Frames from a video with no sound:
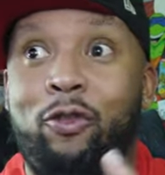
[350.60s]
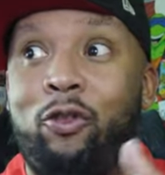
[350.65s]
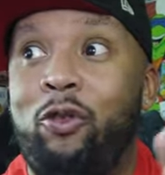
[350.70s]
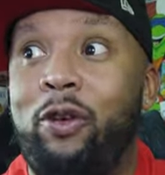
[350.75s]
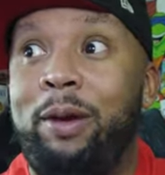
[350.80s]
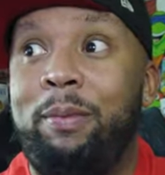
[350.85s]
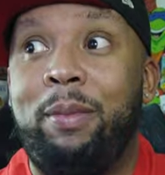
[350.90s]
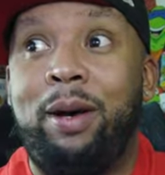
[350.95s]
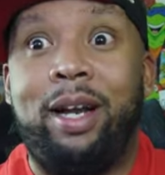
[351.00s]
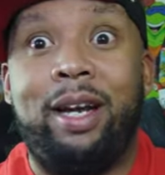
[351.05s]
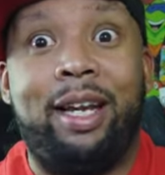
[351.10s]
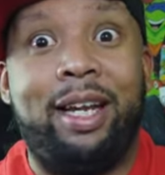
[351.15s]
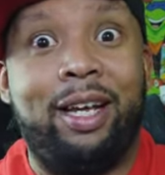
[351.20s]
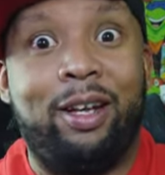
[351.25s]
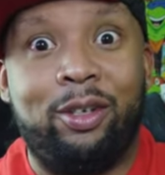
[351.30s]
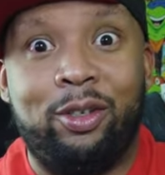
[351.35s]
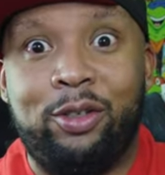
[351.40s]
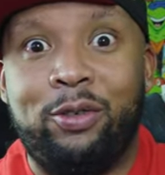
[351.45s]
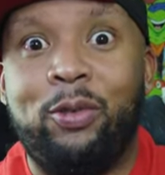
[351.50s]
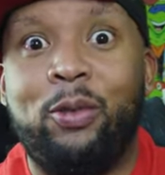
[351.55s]

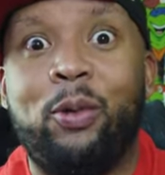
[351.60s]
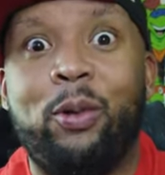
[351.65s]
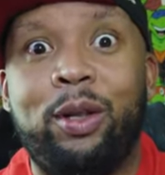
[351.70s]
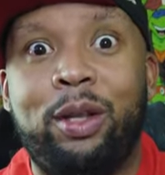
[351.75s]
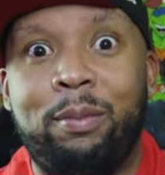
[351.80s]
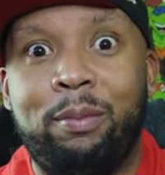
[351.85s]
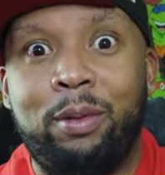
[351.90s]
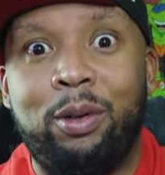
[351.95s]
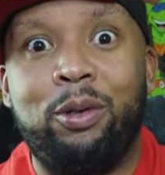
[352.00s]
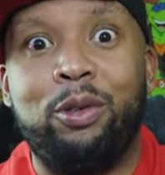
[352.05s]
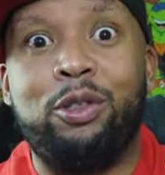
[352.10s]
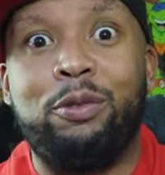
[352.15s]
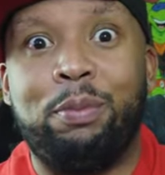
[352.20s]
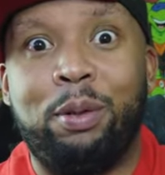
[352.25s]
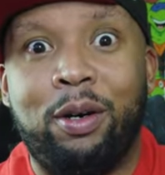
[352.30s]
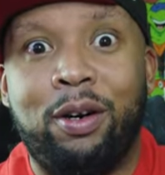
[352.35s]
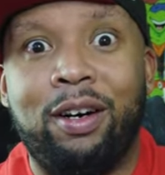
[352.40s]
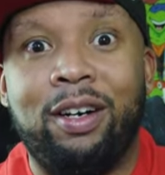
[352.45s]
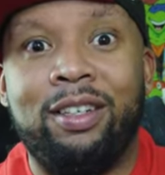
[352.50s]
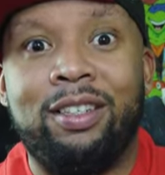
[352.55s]
Everybody else for the
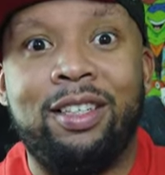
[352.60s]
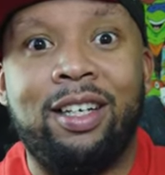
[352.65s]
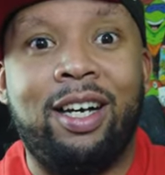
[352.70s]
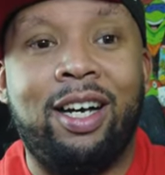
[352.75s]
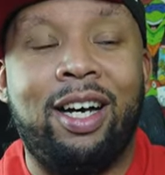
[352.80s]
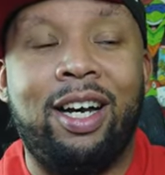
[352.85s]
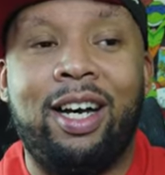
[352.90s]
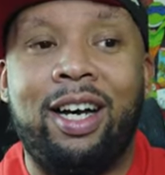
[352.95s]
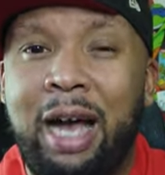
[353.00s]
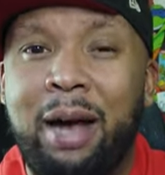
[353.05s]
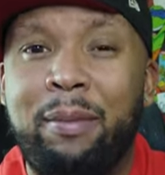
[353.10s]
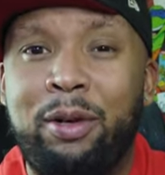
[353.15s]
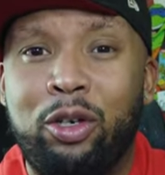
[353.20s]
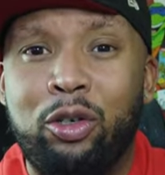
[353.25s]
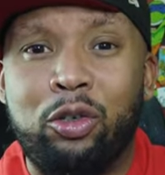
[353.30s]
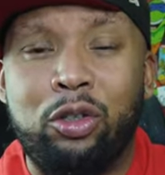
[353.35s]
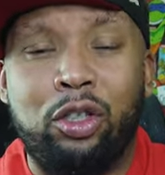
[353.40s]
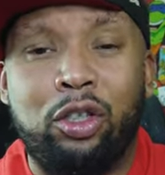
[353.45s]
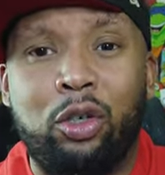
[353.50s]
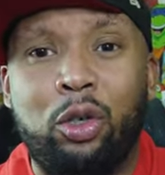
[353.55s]
most part. Uh,
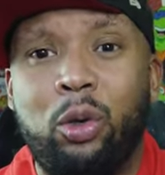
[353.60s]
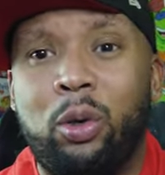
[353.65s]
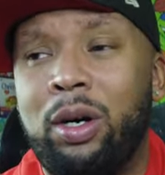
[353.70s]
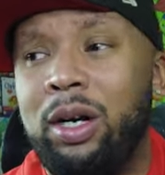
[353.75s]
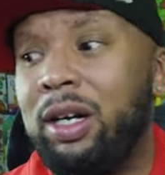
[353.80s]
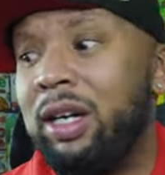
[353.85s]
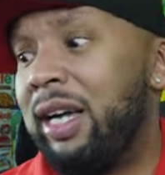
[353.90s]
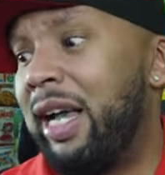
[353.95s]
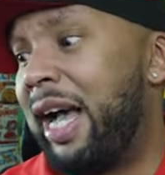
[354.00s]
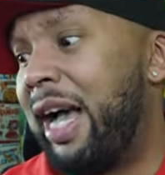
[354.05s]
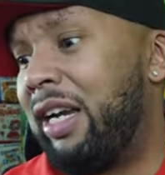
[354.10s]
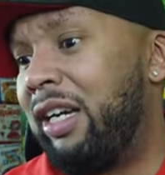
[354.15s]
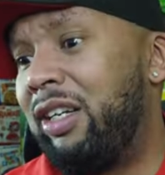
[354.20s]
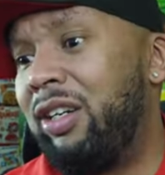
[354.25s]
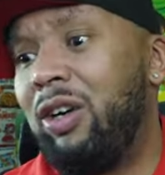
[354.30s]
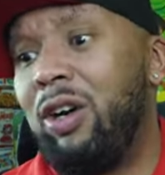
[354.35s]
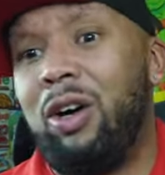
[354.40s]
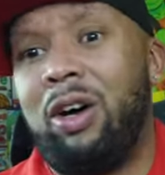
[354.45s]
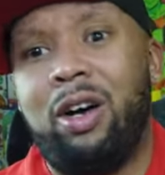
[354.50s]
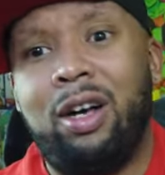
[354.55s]
Deommodore Lenoir had
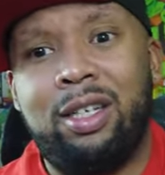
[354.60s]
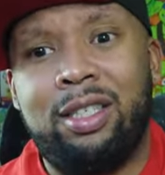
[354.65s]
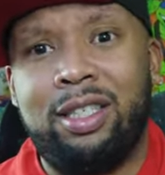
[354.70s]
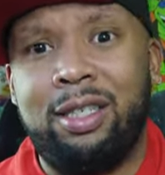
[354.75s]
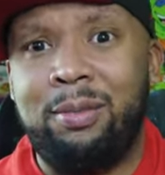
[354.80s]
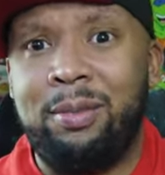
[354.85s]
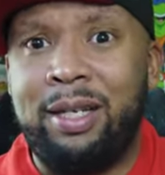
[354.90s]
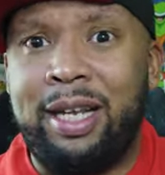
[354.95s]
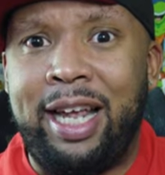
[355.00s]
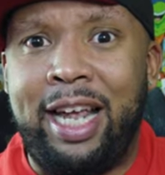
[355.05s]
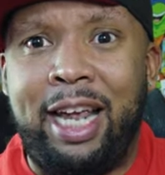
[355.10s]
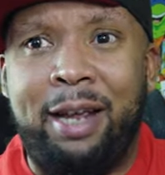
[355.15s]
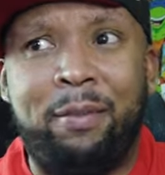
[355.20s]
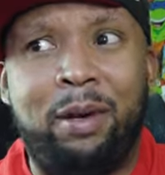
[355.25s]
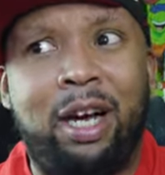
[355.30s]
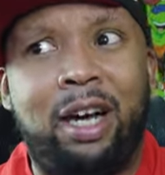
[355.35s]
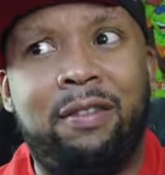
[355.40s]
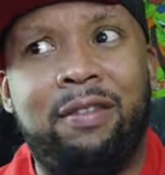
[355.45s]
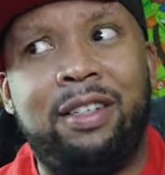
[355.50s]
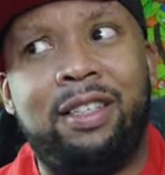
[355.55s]
an awesome
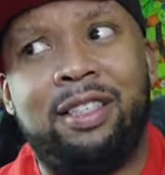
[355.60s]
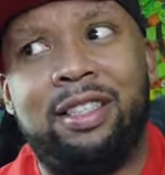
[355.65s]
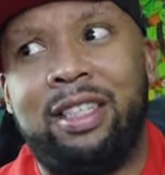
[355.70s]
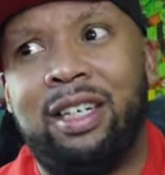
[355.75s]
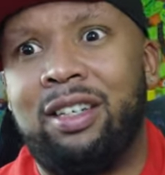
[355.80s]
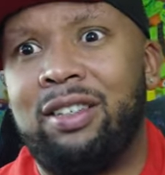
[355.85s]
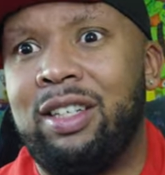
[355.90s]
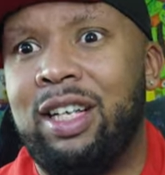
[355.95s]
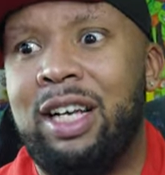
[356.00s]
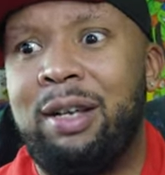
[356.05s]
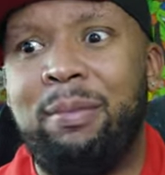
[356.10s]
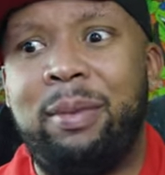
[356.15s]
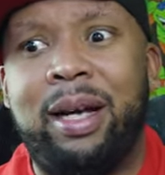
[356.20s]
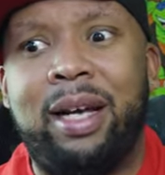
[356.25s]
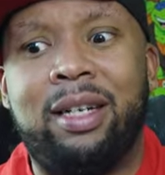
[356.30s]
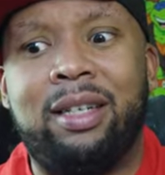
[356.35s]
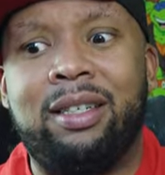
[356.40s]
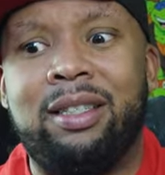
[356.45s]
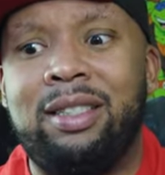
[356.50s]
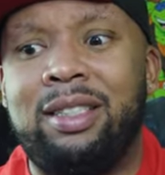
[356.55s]
game. Obviously, our
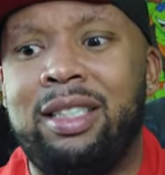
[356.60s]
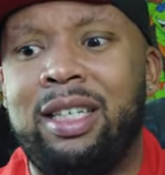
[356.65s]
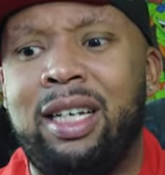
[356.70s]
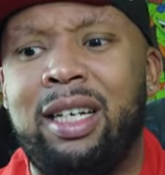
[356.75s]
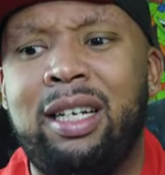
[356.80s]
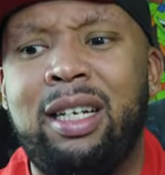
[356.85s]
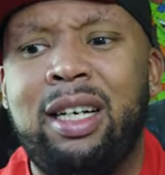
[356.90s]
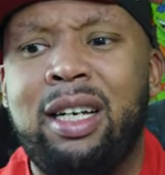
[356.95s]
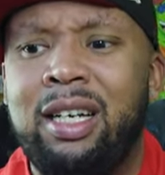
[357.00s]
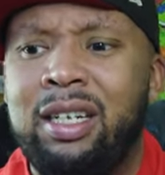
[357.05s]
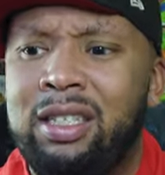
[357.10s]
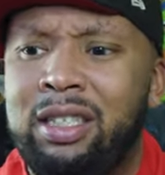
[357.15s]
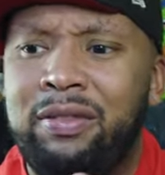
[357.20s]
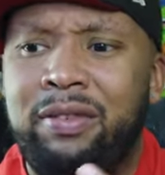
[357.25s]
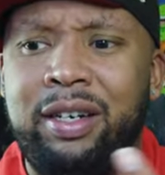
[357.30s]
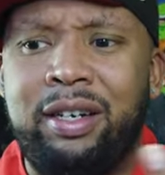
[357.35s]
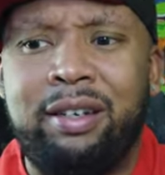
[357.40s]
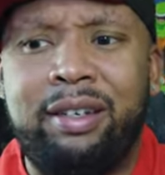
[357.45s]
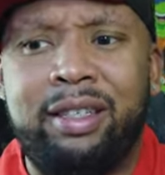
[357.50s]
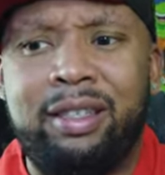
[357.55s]
linebackers did.
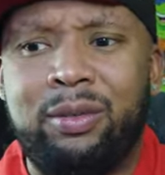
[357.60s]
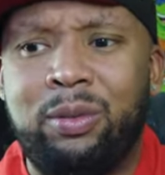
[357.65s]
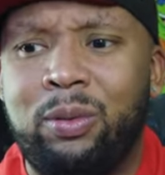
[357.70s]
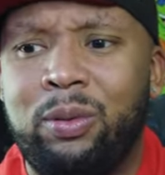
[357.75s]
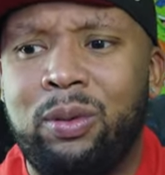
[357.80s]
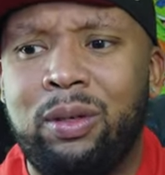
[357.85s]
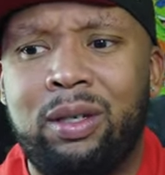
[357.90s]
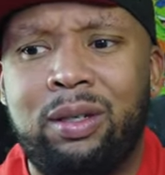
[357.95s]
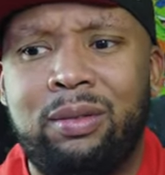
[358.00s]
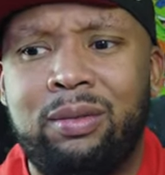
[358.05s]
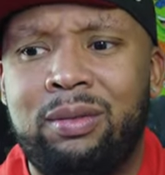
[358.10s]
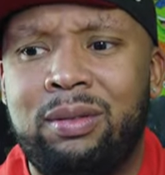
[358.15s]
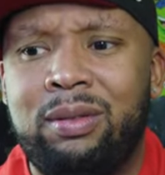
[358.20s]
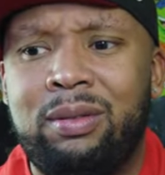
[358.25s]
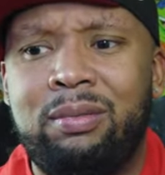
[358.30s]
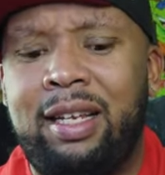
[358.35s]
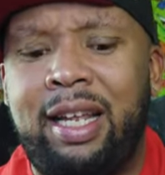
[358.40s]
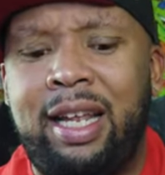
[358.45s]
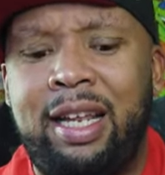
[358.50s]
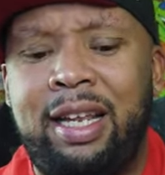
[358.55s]
Charvarius Ward,
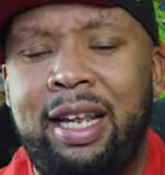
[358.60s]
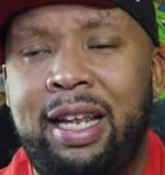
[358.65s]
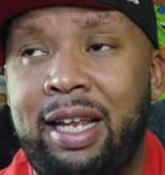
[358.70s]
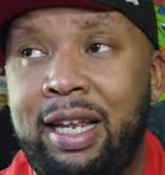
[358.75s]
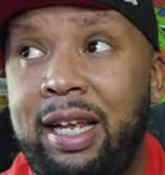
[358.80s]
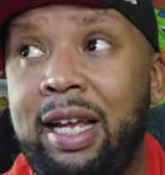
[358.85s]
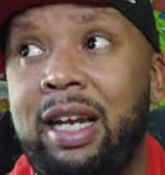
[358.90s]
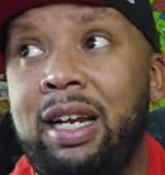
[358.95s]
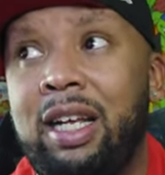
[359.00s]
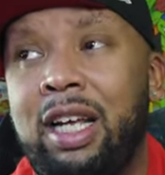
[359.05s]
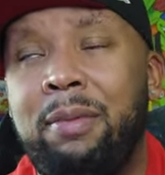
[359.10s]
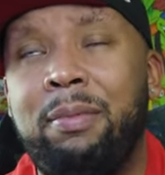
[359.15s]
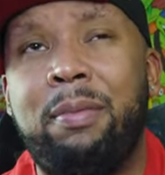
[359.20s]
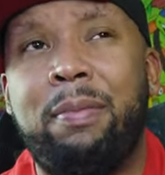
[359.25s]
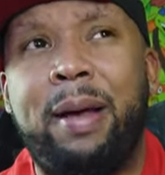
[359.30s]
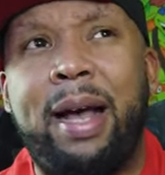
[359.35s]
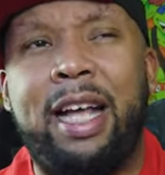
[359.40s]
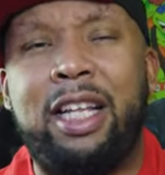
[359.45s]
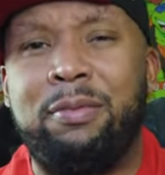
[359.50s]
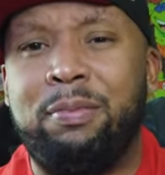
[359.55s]
he, he had a
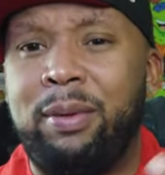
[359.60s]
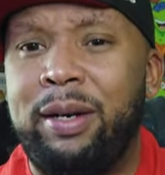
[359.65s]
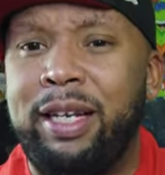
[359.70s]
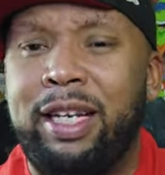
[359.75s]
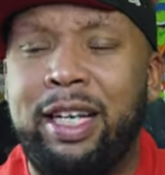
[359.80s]
couple pass